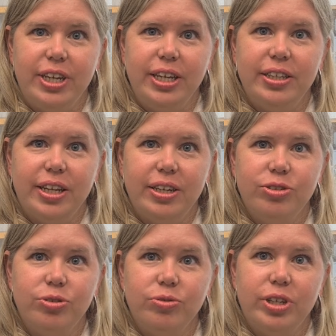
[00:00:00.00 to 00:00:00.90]
data.
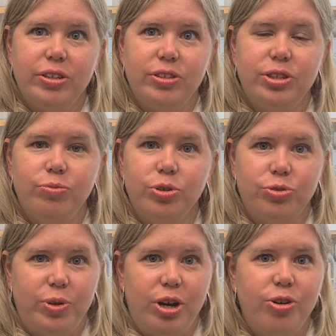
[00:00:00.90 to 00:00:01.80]
So that's what we are